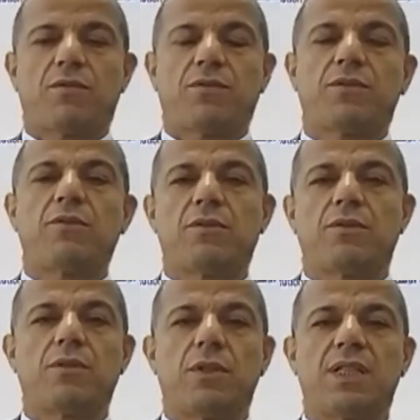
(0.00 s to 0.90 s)
the
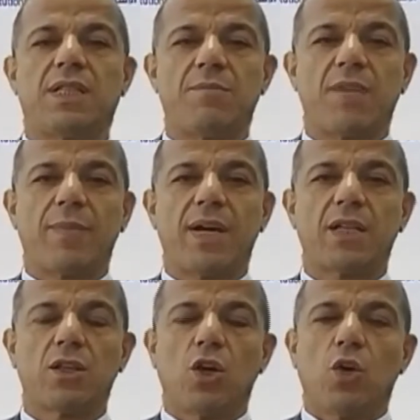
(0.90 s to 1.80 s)
Islamic banks,
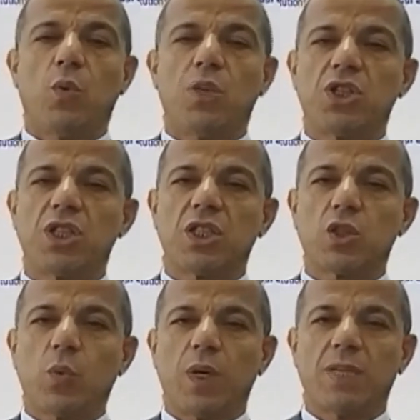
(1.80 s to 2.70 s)
which is
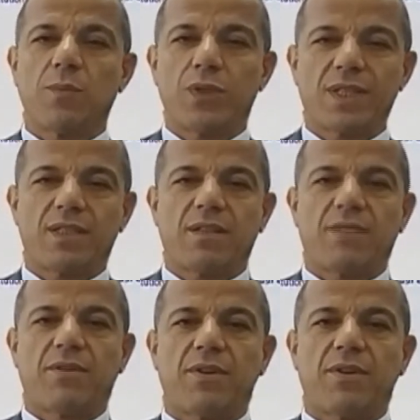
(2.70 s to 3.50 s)
quite positive.